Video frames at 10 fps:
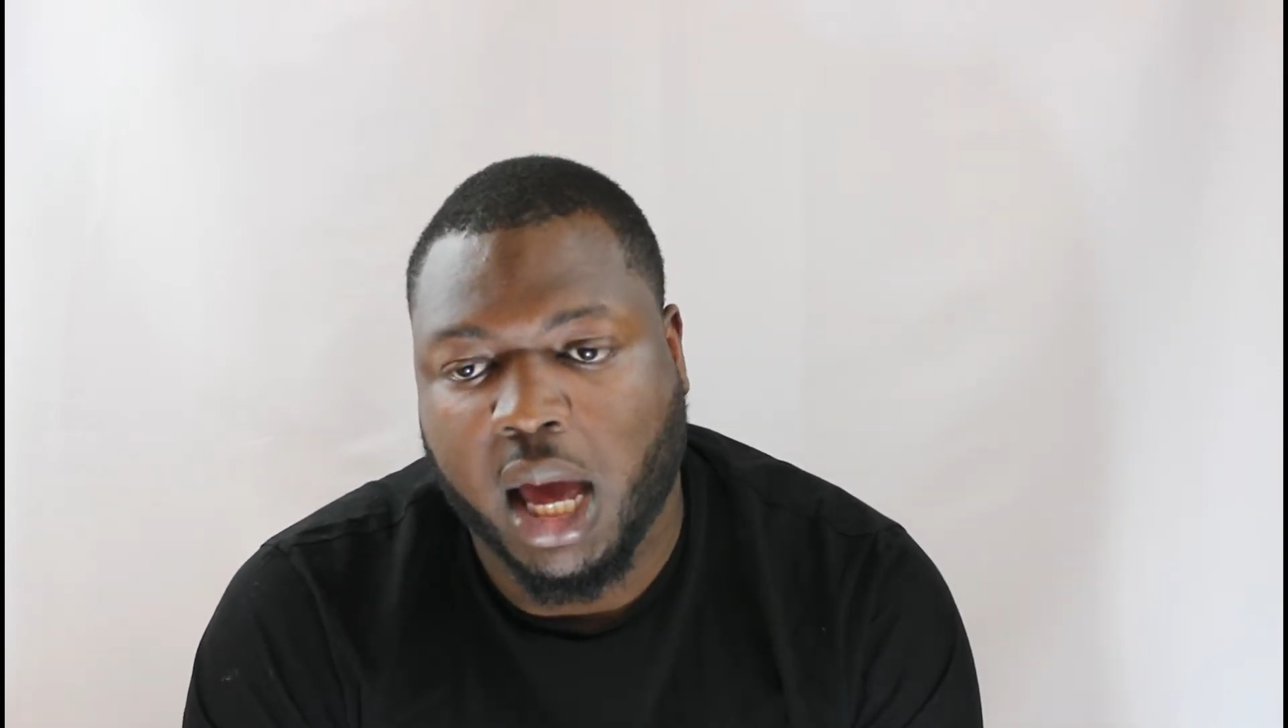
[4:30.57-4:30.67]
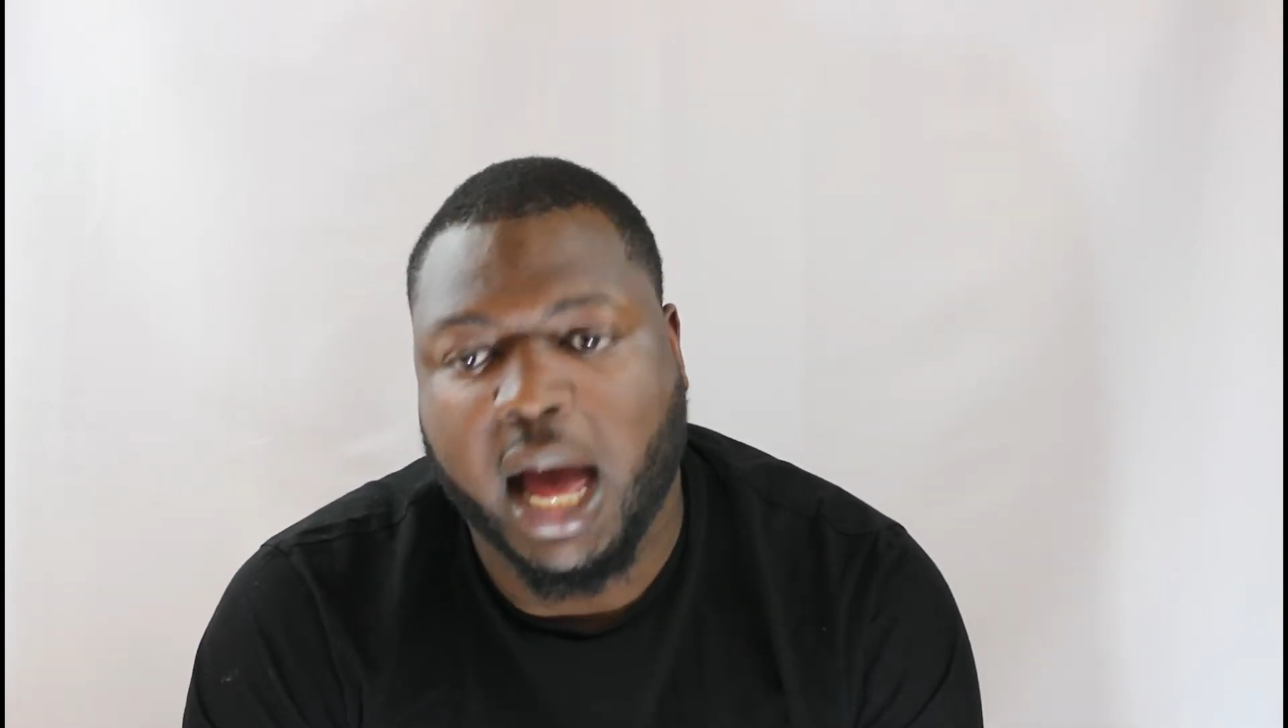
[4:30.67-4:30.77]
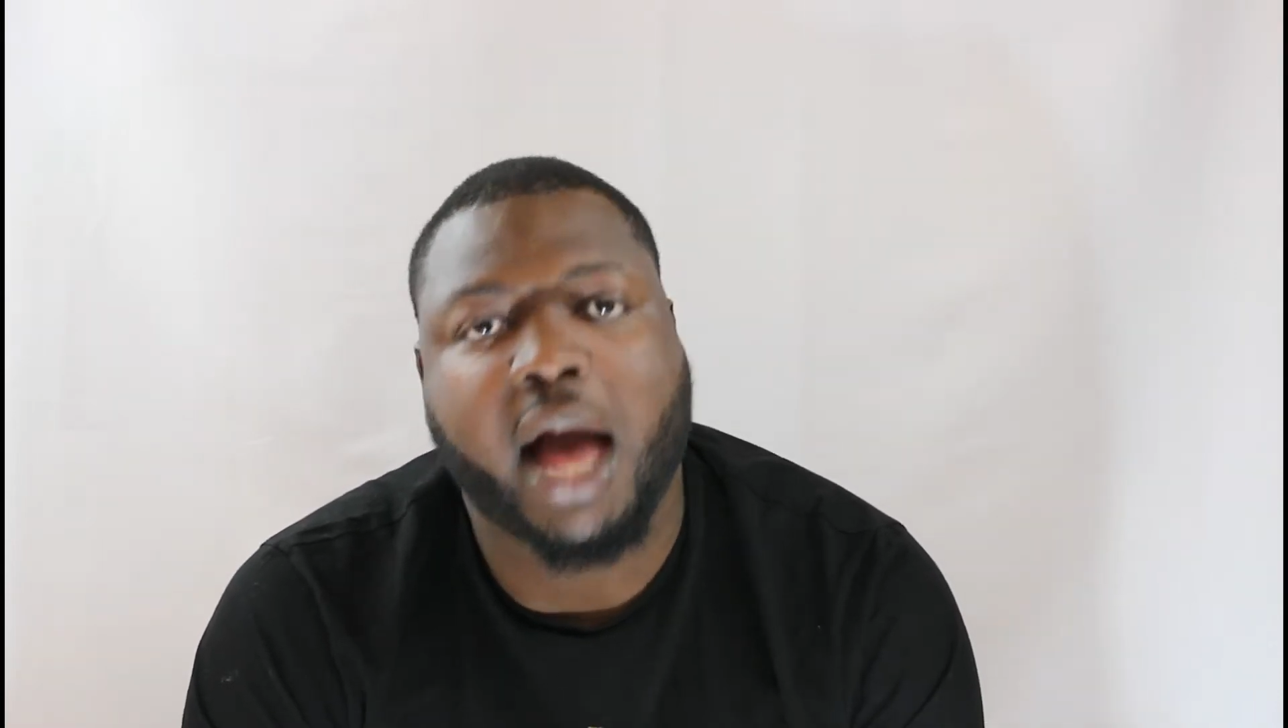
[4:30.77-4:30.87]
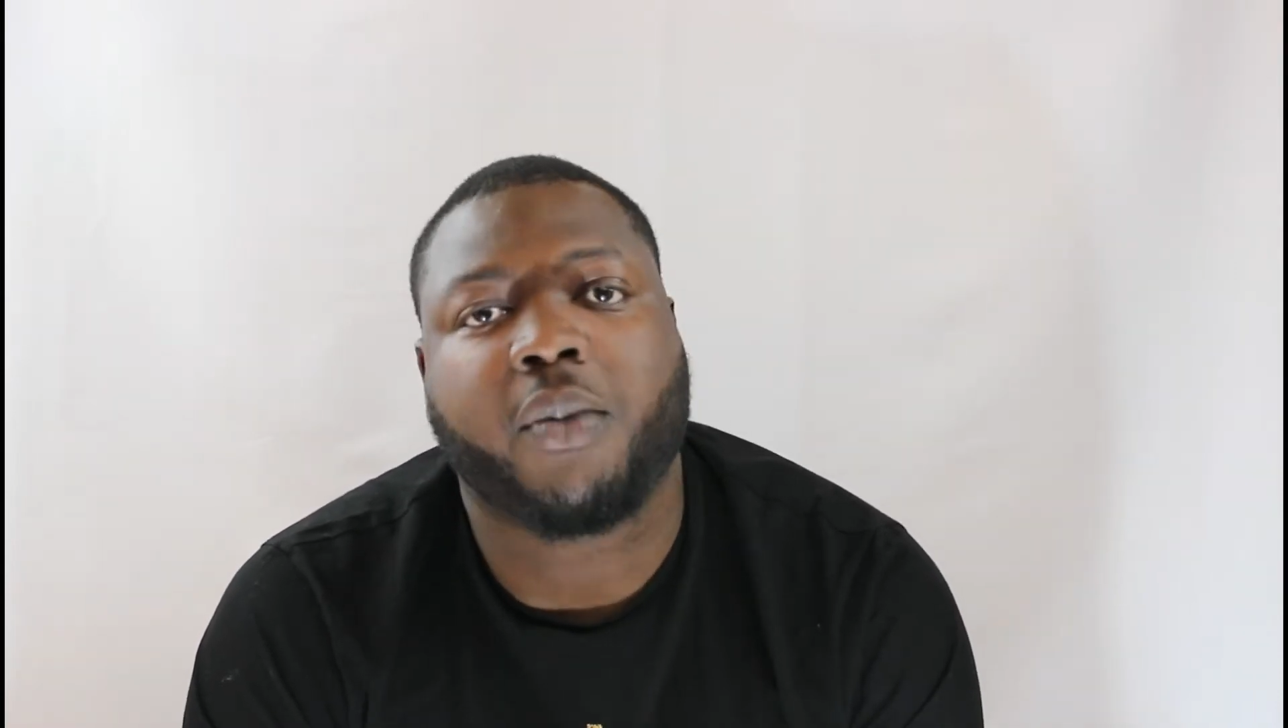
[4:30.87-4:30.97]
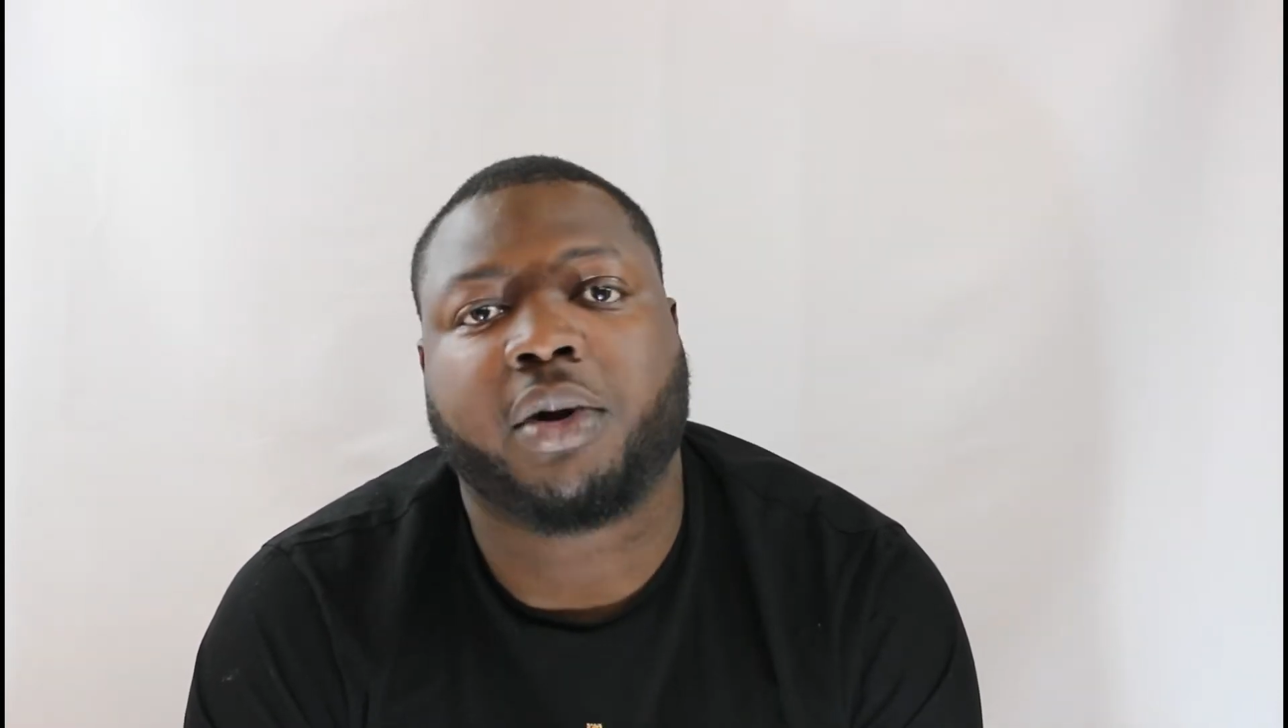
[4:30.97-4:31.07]

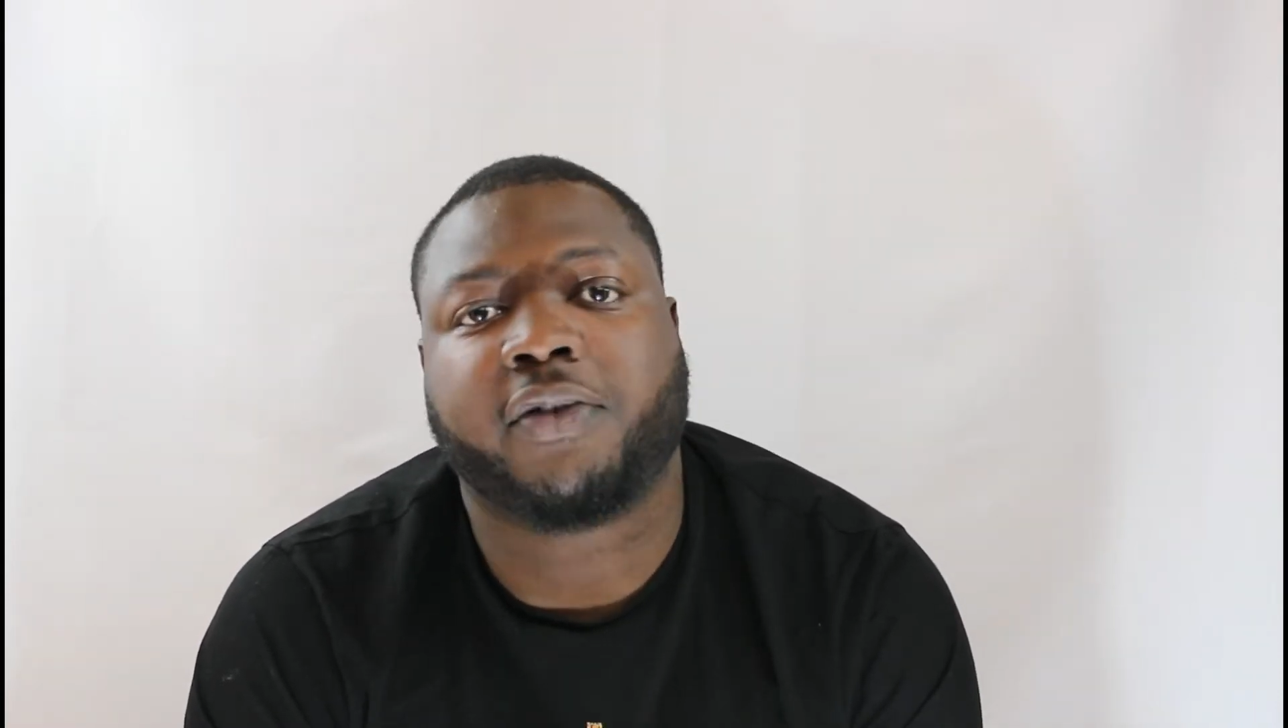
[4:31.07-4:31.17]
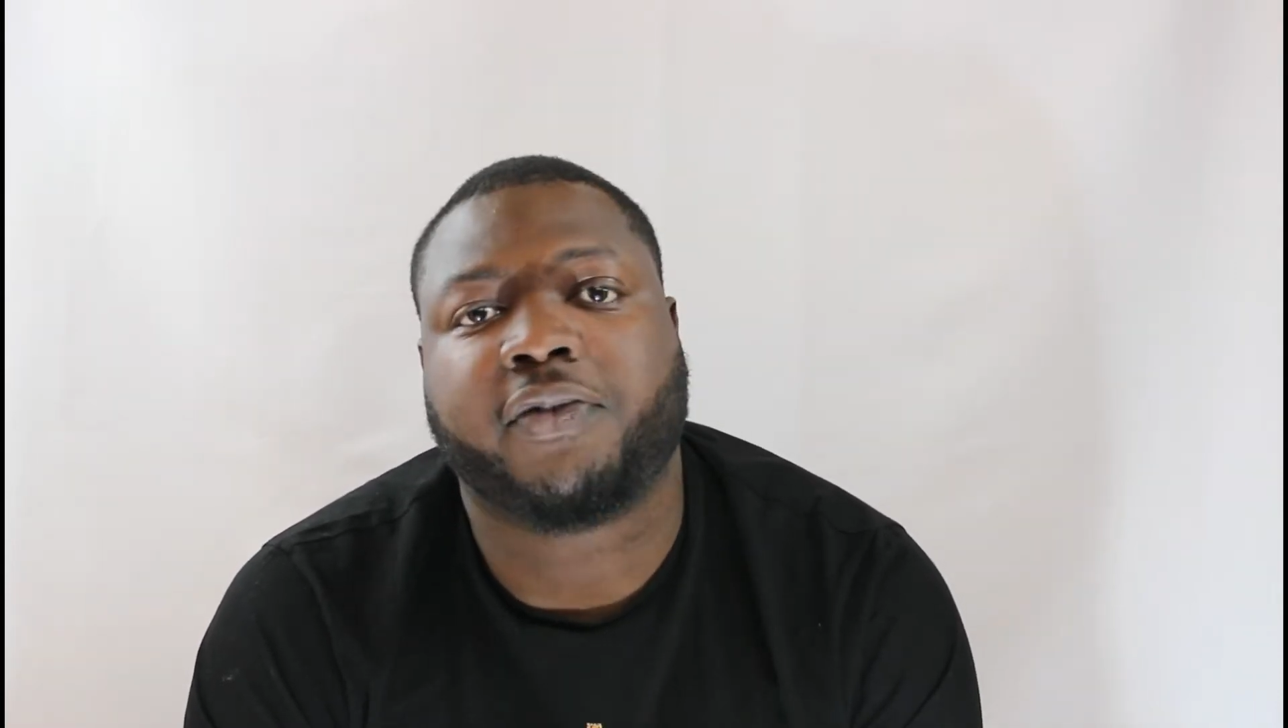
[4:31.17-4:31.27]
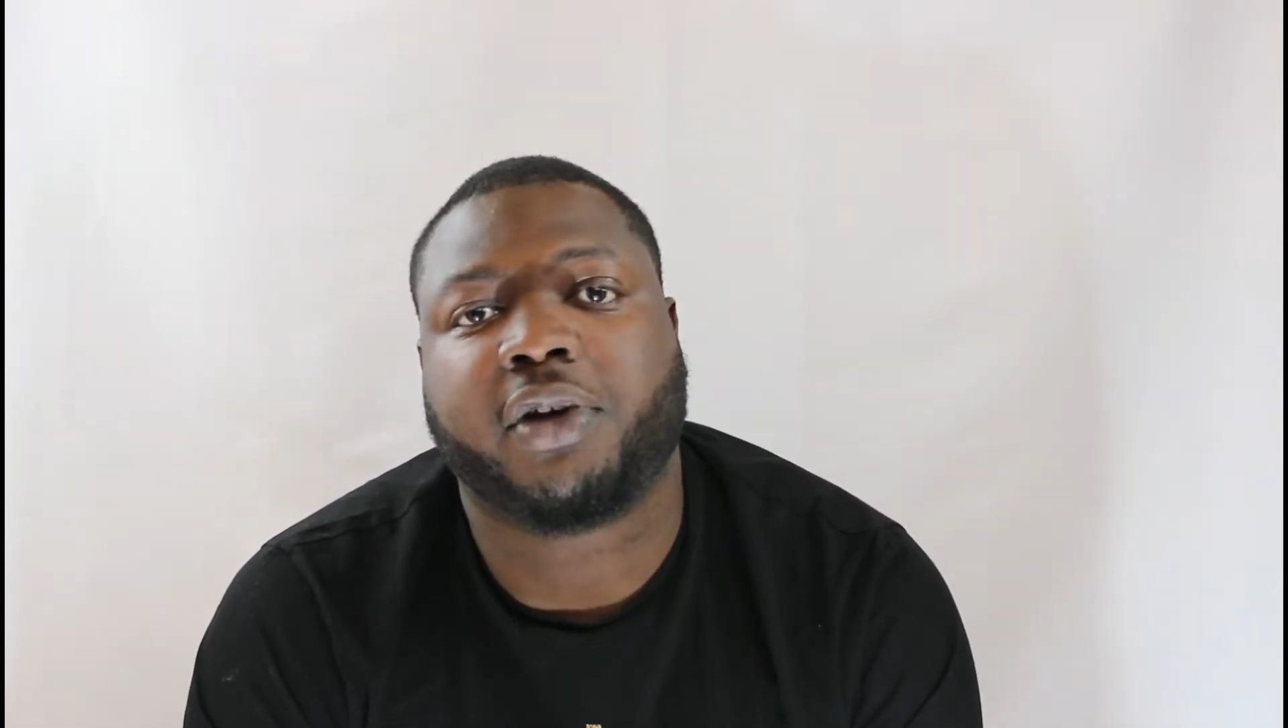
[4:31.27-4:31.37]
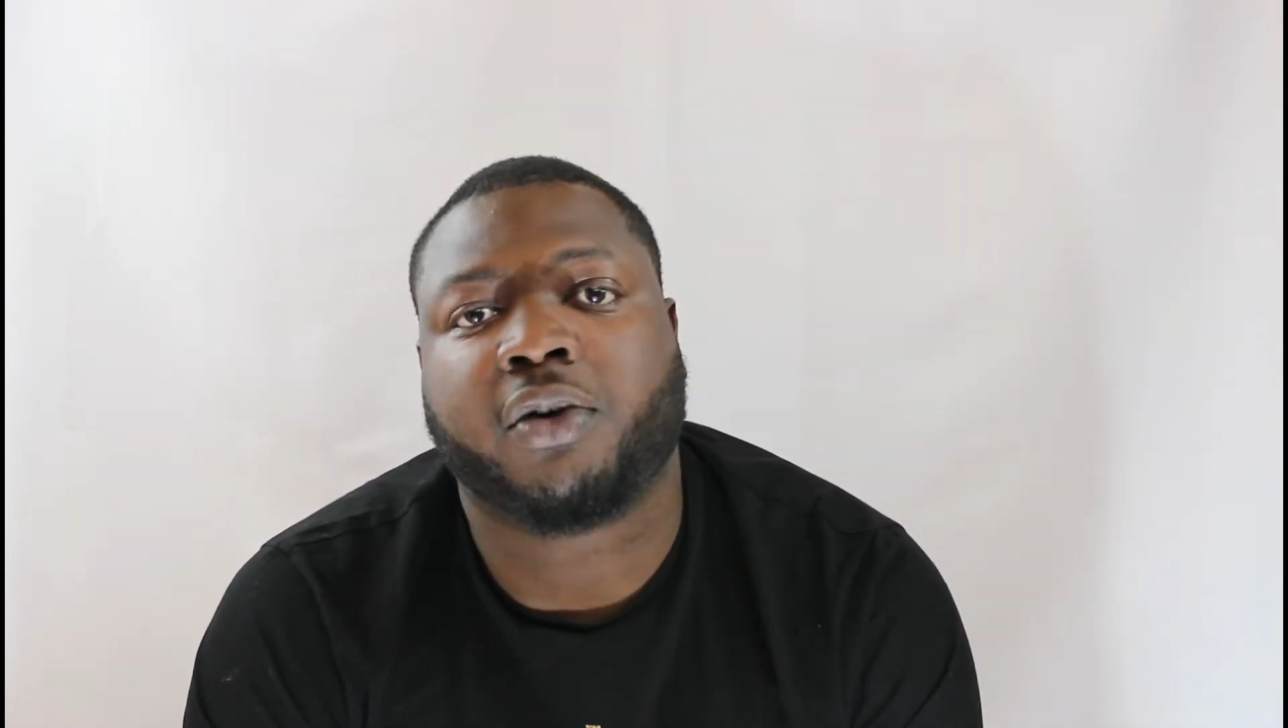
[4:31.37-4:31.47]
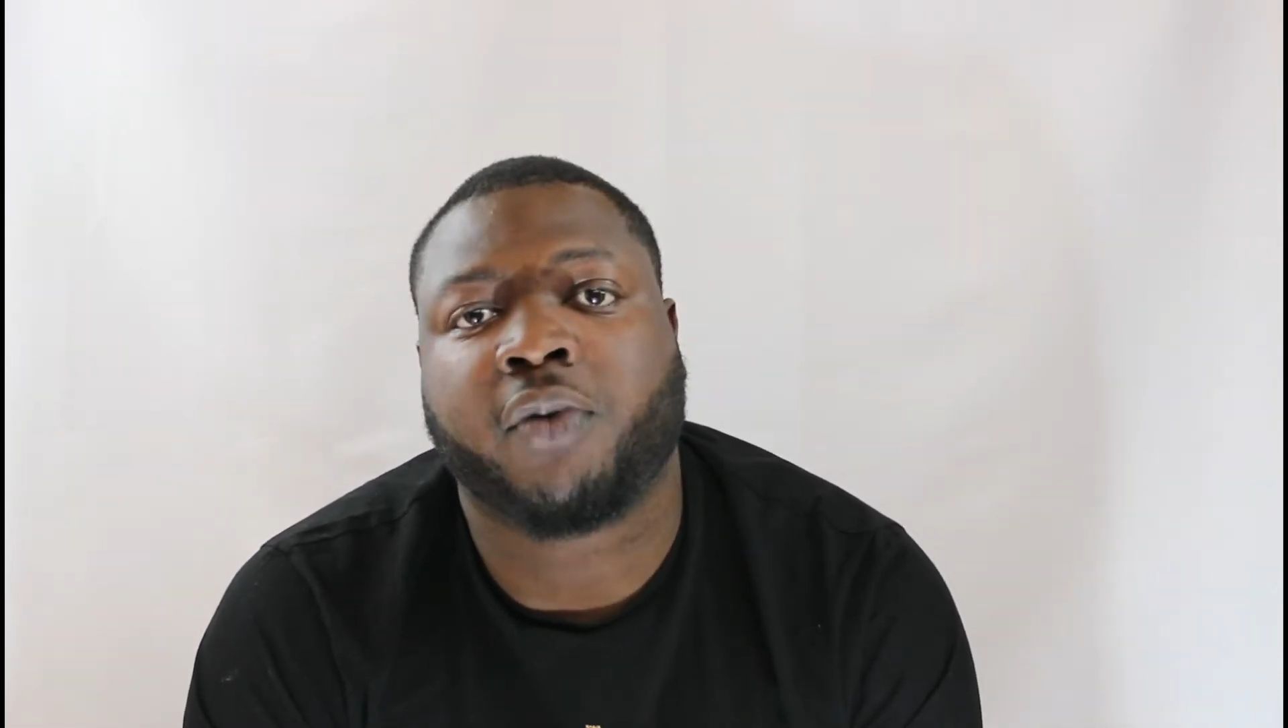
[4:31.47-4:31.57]
I wouldn't feel